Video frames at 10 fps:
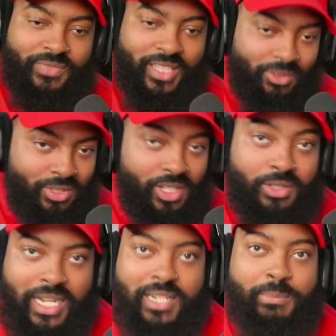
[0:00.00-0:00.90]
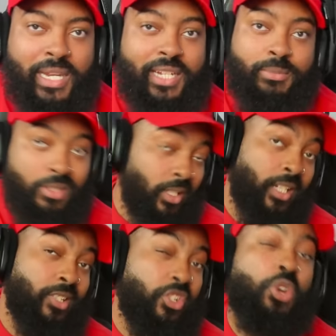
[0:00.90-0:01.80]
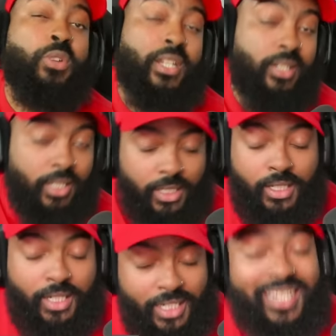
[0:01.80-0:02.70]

you still kind of made him look like a joke in the end. In